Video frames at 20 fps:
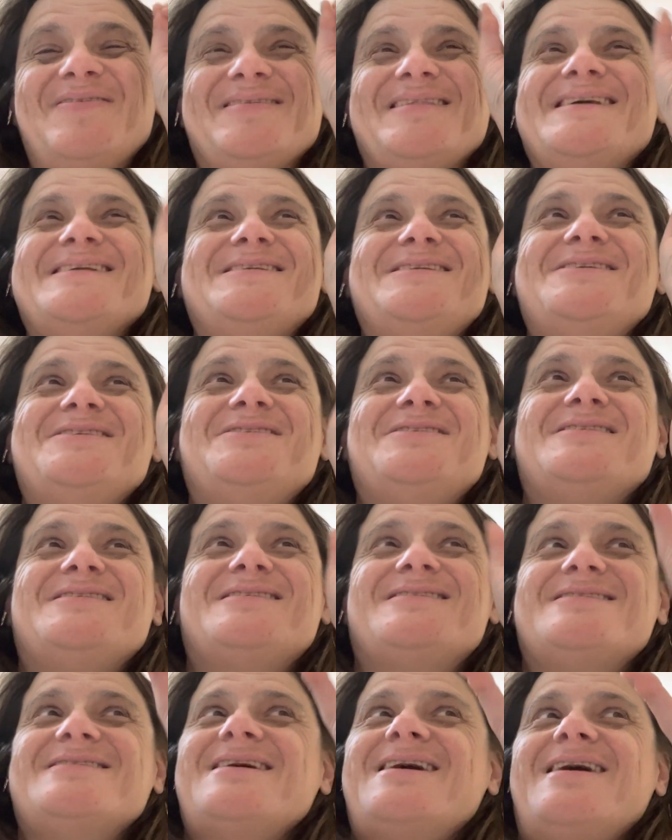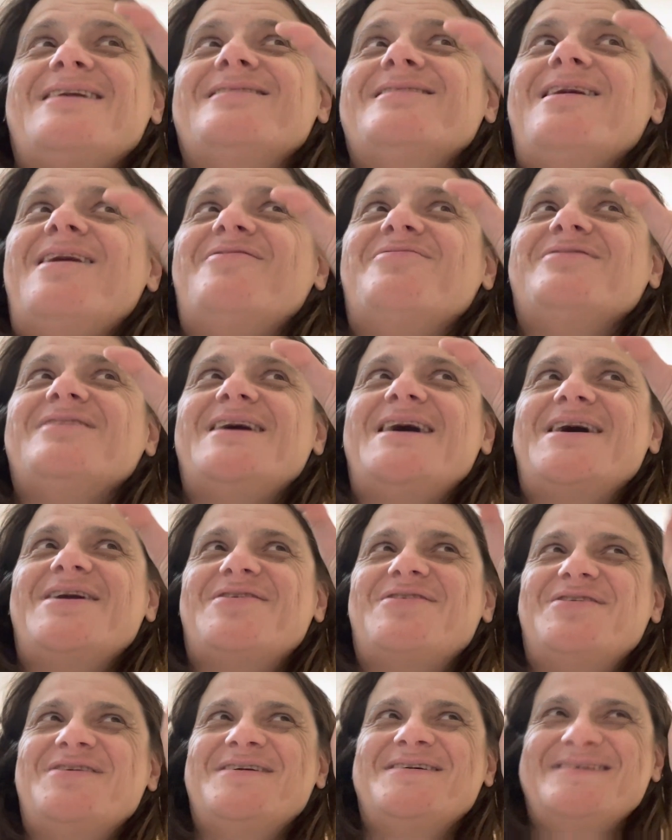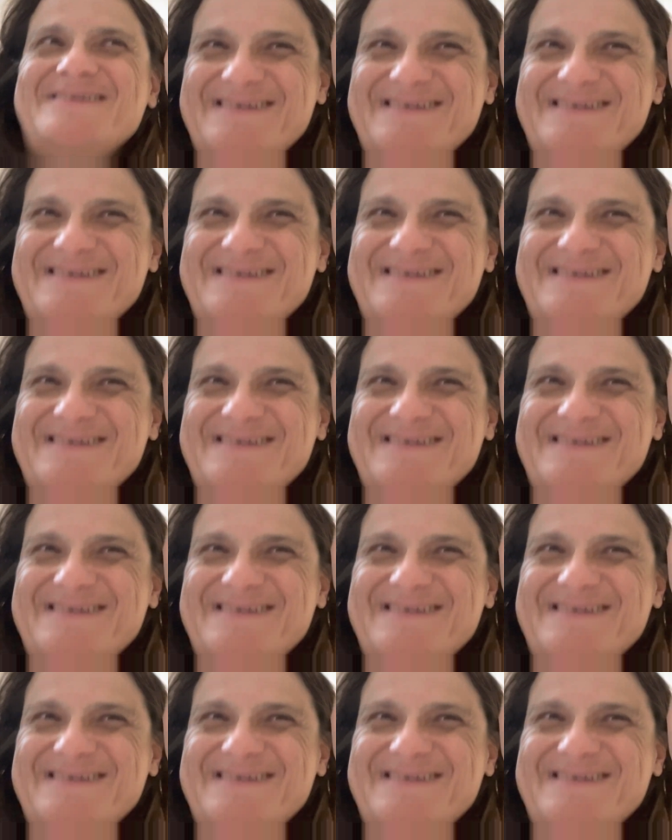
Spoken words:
This is just like a love letter.